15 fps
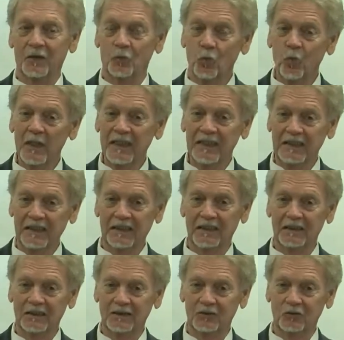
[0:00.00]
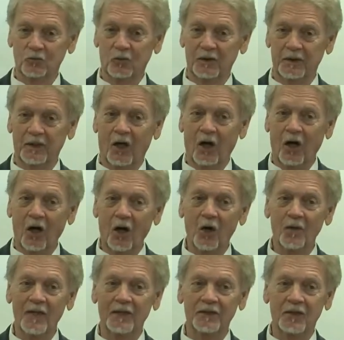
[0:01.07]
It, we, we,
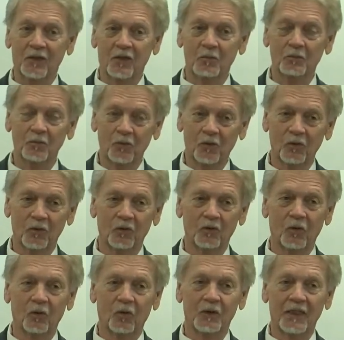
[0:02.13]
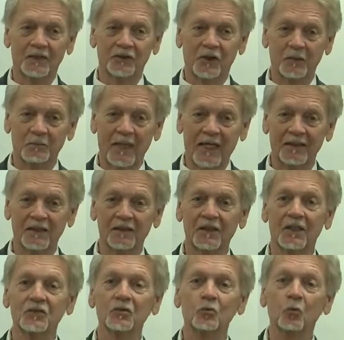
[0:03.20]
all that the com- Lord has
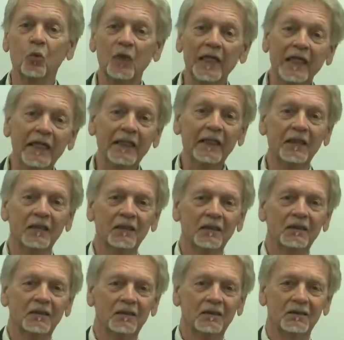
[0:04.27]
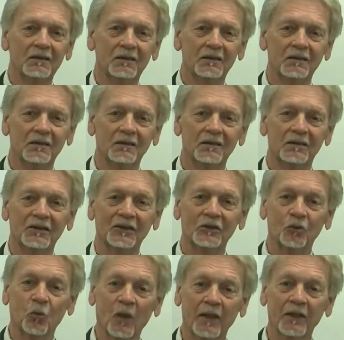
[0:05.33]
commanded us, we
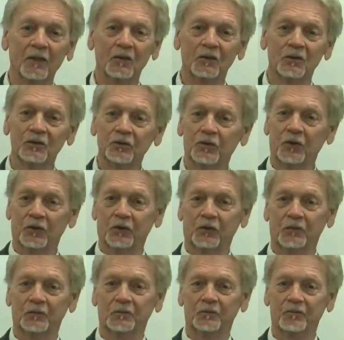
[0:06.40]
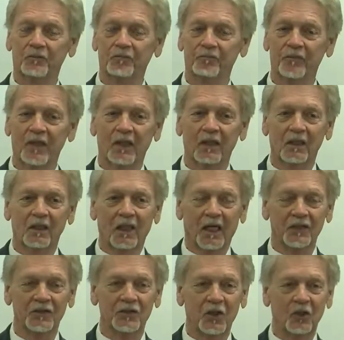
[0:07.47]
will do.
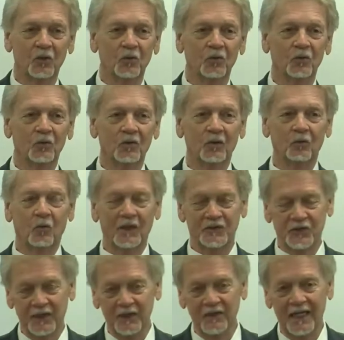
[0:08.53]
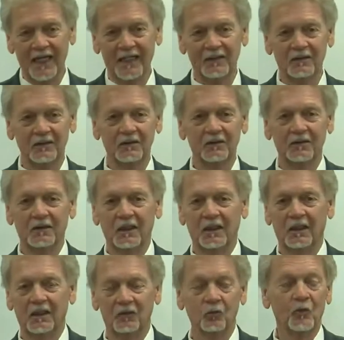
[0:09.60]
And so, what's in that
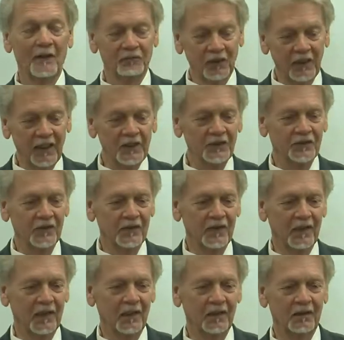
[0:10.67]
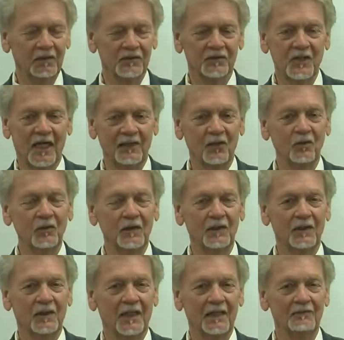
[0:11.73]
uh, revelation there is not only
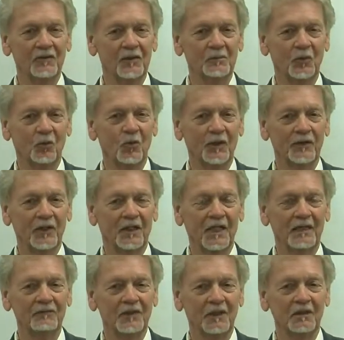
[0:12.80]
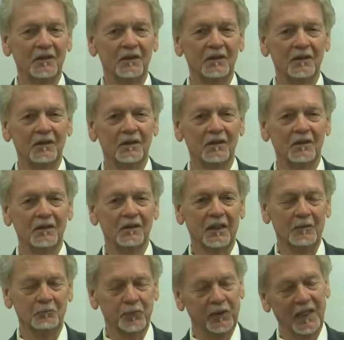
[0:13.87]
the covenant, but what the covenant
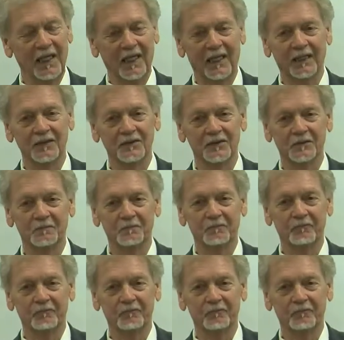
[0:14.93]
implies